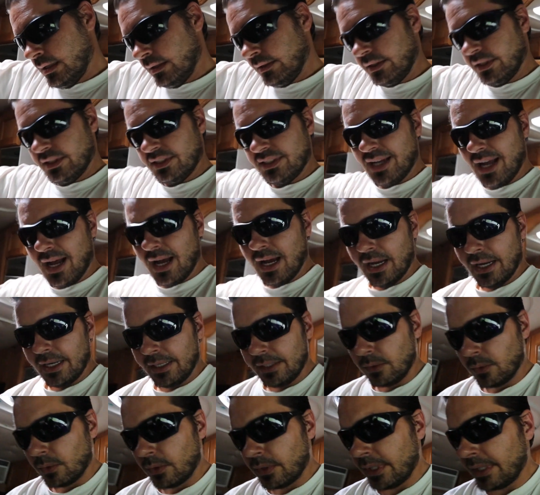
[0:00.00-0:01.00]

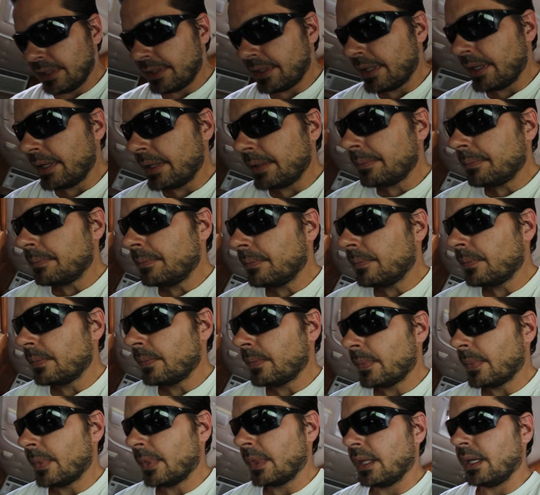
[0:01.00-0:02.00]
design or anything,
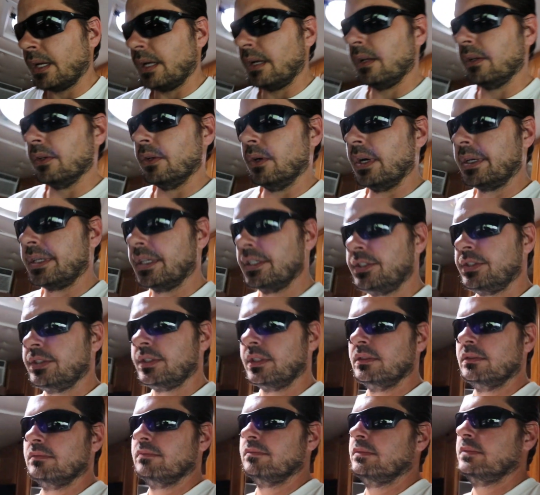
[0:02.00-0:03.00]
I don't know. I guess you
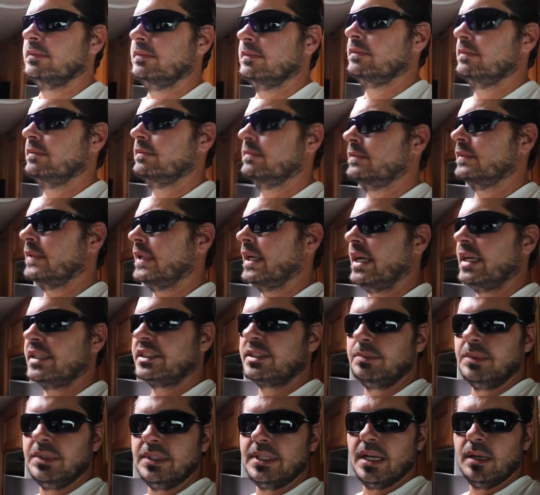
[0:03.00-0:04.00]
can
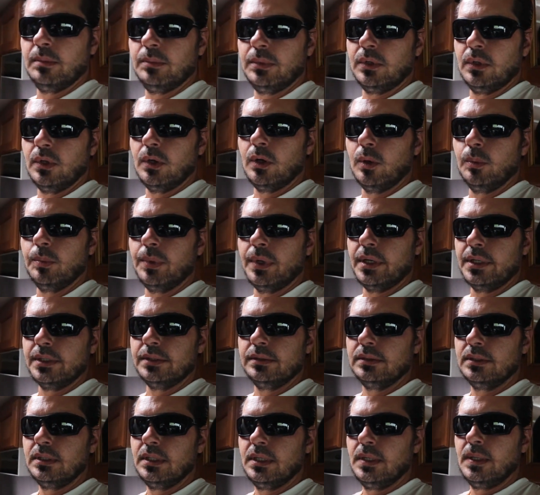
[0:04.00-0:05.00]
ask me down below, but
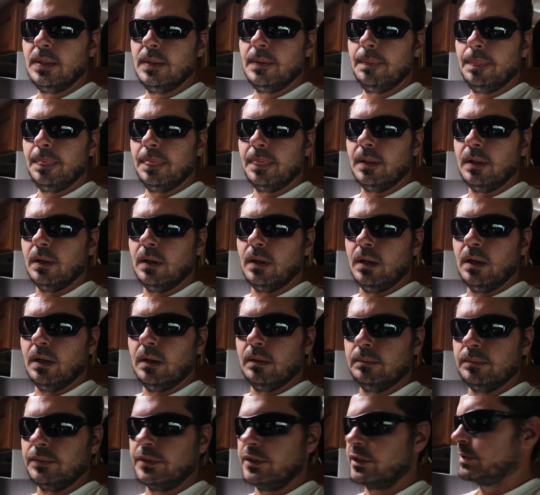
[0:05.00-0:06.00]

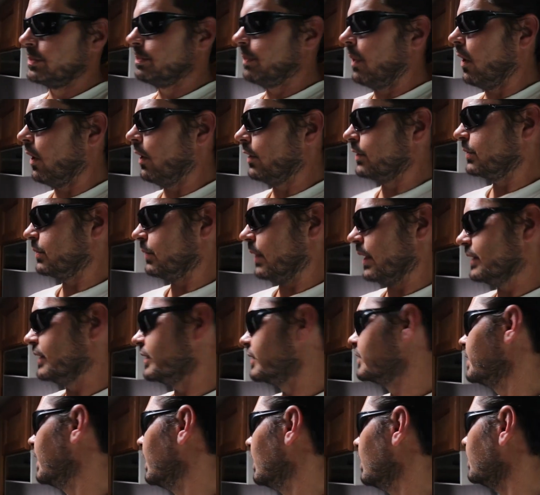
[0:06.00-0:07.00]
there's parts where I
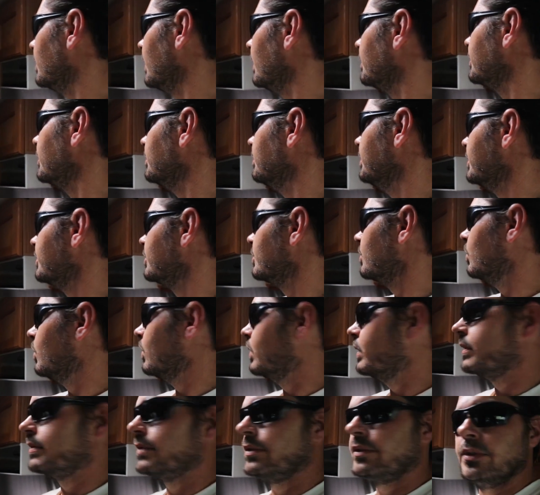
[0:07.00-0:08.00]
just held up the piece of
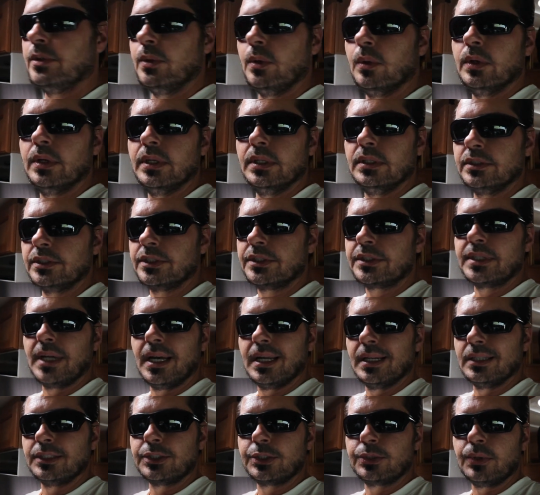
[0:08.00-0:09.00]
wood to it and just
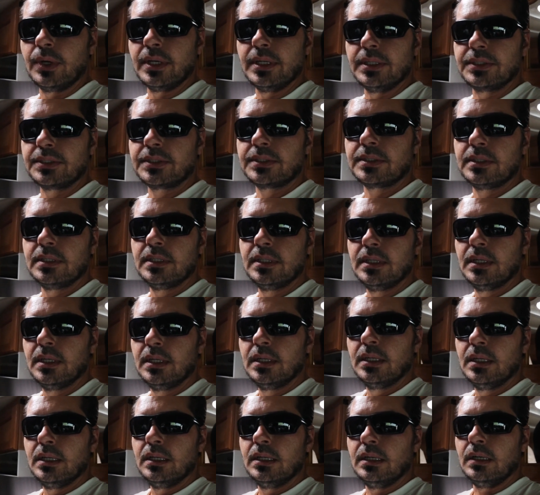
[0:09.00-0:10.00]
kind of traced.
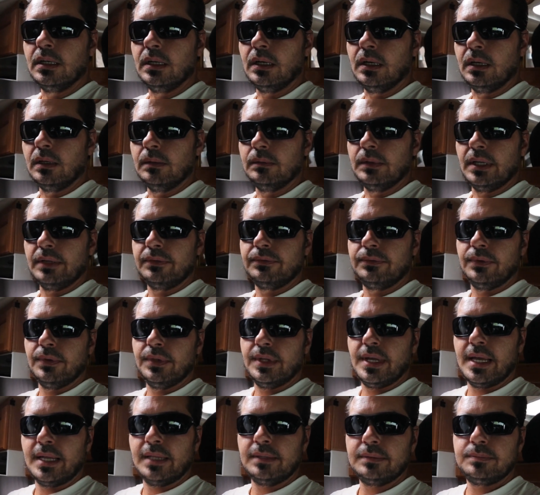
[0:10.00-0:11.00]
Like for
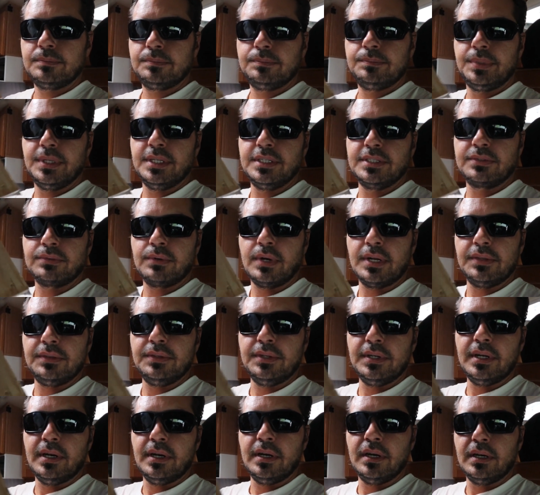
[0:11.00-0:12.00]
that piece right
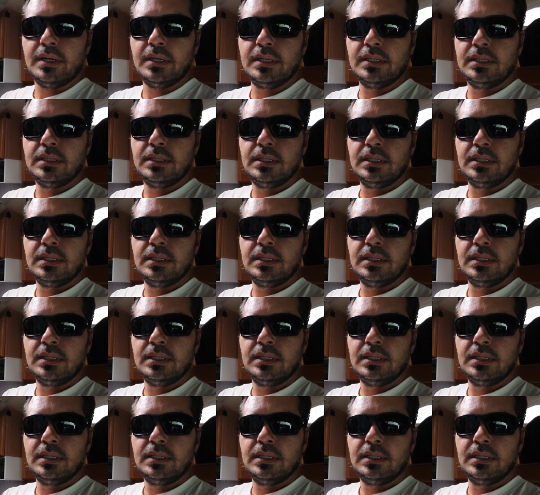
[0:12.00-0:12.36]
there,